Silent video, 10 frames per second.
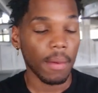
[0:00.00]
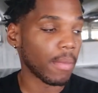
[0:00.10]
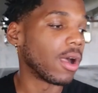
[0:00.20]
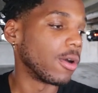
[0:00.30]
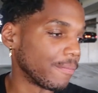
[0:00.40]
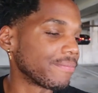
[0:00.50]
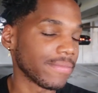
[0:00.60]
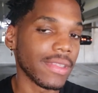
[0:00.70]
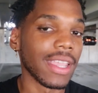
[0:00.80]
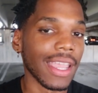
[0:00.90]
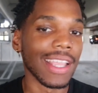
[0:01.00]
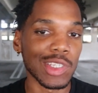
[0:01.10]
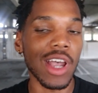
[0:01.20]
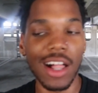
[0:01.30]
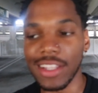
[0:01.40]
bro?
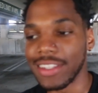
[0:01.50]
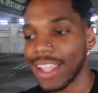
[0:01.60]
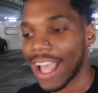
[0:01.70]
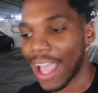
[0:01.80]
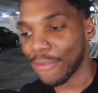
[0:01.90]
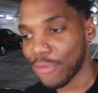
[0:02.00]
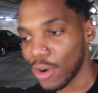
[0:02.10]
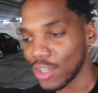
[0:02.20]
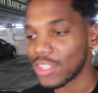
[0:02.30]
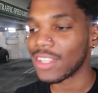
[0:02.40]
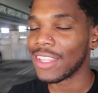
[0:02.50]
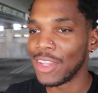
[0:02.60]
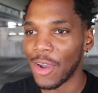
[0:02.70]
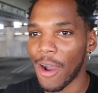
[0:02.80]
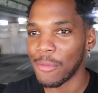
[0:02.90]
Solid. At first,
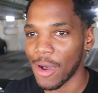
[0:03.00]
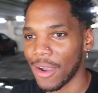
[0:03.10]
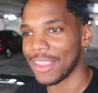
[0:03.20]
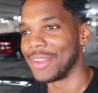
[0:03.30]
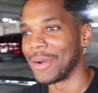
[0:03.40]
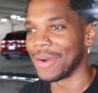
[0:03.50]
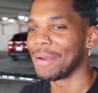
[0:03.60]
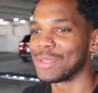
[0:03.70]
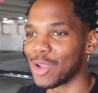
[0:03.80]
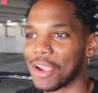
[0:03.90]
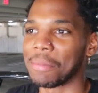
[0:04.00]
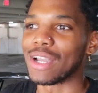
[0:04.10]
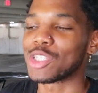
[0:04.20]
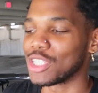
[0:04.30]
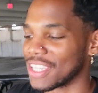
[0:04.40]
you know, I'm, uh, you know, I be talking
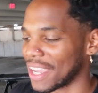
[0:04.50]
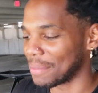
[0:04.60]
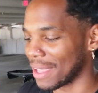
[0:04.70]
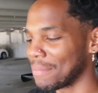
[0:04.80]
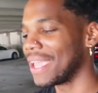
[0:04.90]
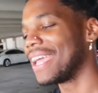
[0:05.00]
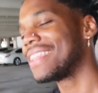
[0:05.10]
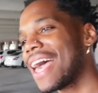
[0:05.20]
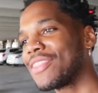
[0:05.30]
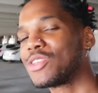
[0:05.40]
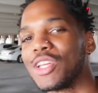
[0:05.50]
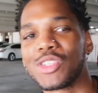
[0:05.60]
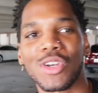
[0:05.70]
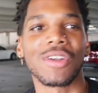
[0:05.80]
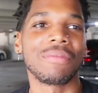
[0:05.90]
my shit. I'm like, man, not
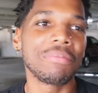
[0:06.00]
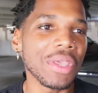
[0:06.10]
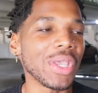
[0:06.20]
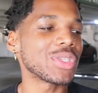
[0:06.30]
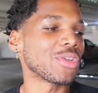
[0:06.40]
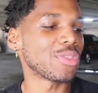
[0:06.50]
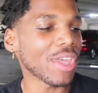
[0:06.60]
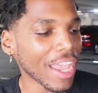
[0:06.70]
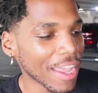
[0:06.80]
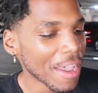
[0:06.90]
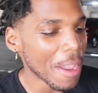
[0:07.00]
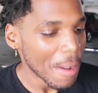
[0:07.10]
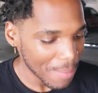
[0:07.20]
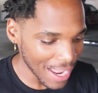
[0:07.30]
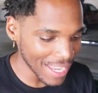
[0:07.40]
gender, this or that.
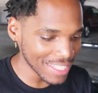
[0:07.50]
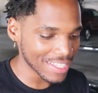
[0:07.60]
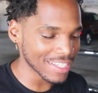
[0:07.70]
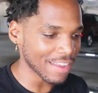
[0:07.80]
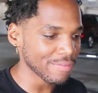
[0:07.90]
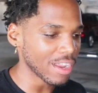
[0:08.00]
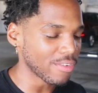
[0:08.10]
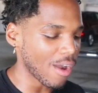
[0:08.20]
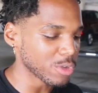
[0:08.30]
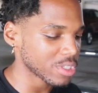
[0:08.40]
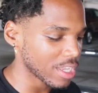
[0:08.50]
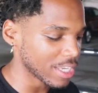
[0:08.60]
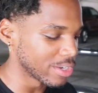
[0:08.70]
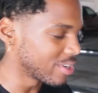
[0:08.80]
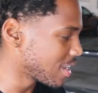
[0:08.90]
But I guess because I've never, I was
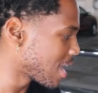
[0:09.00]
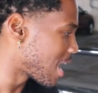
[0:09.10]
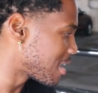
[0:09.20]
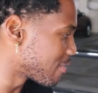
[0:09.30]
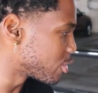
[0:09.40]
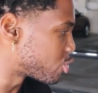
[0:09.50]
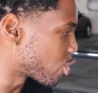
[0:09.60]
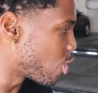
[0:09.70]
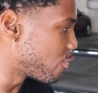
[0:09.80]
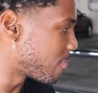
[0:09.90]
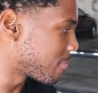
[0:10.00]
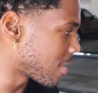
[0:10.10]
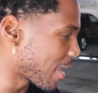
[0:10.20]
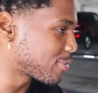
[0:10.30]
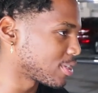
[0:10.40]
ignorant and I never drove a
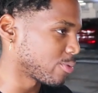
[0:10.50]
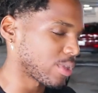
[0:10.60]
knife